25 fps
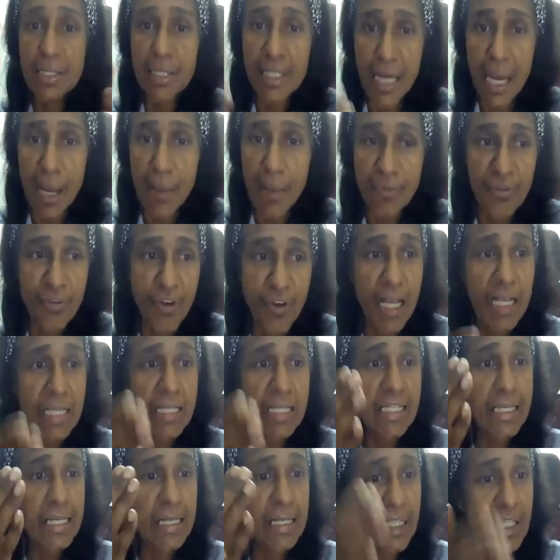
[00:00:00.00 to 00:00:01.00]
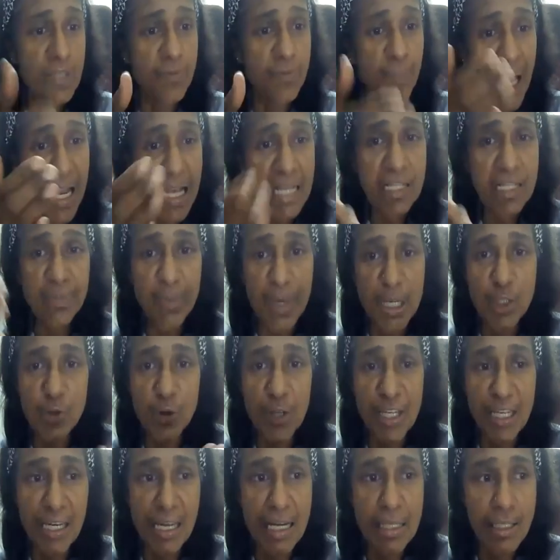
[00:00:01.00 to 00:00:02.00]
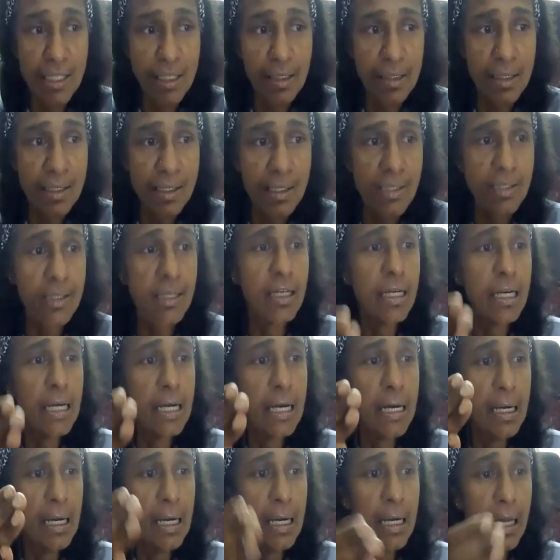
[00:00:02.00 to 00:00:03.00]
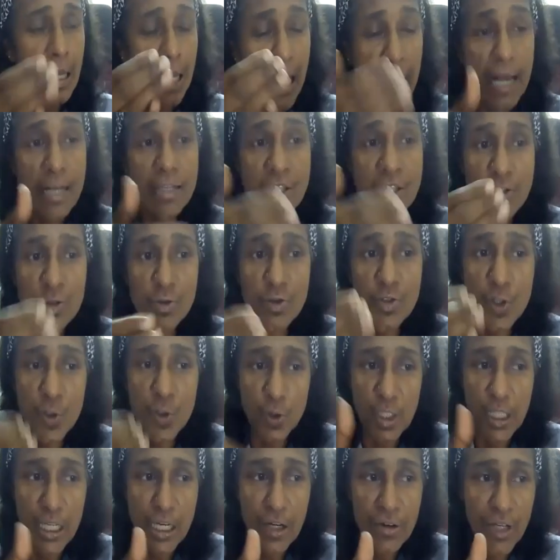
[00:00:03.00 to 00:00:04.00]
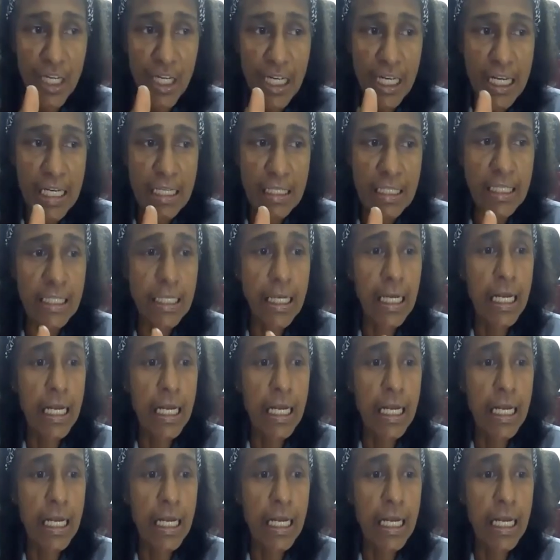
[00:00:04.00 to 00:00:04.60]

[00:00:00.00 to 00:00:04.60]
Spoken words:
typeface, space between letters, lines to see their readings.